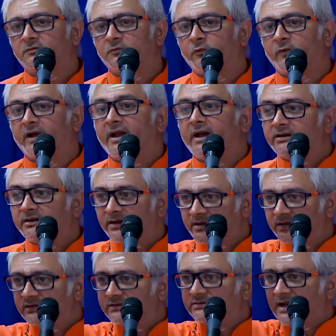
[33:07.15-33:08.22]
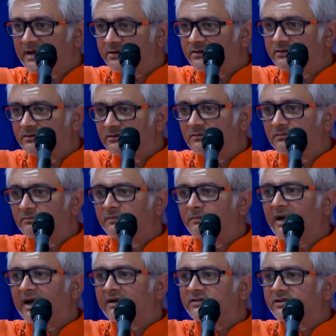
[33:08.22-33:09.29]
Where there is that
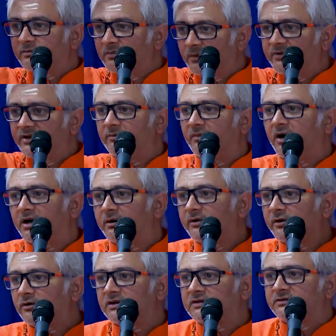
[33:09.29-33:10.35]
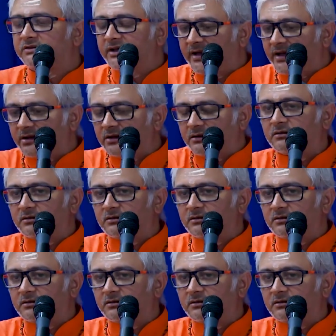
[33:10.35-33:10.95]
maximum demand, because there